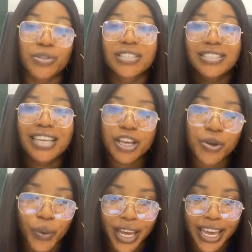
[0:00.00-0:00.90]
we'll
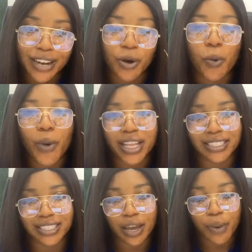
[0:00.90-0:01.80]
see you again on
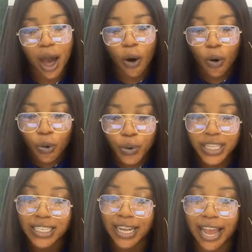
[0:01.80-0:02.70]
Wednesday. We are
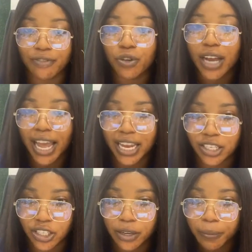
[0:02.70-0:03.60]
always live on
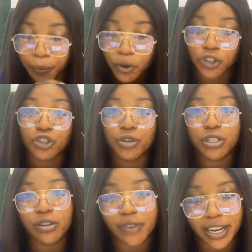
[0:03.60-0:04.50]
IG, on the
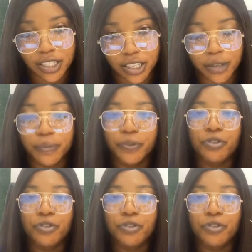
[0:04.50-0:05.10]
streets of IG.